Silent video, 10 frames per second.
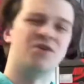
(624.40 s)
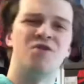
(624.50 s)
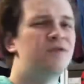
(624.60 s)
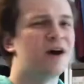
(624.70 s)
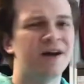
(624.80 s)

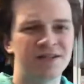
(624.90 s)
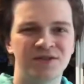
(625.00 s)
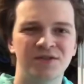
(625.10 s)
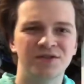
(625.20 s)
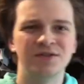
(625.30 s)
nice,
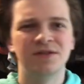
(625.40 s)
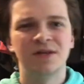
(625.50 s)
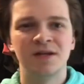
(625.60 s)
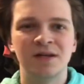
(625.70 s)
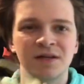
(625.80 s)
dude.
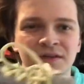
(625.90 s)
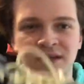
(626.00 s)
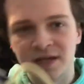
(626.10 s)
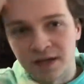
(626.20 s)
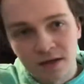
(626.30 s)

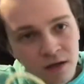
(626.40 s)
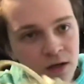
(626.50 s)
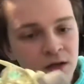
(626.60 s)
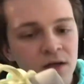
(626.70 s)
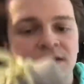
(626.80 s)
The
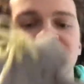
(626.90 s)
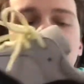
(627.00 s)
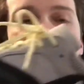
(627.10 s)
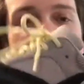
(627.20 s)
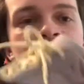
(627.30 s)

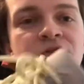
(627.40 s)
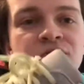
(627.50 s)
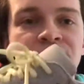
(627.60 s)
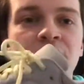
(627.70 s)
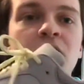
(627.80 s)

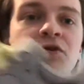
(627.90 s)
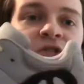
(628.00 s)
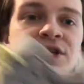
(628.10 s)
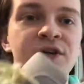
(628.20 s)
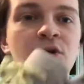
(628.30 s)
700 OG
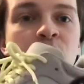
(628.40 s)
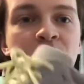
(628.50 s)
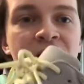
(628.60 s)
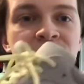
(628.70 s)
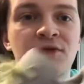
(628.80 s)

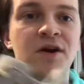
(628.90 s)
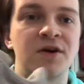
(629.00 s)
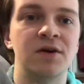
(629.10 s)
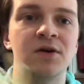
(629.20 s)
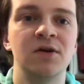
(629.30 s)

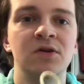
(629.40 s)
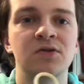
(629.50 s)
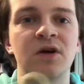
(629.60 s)
Waverunner. So I've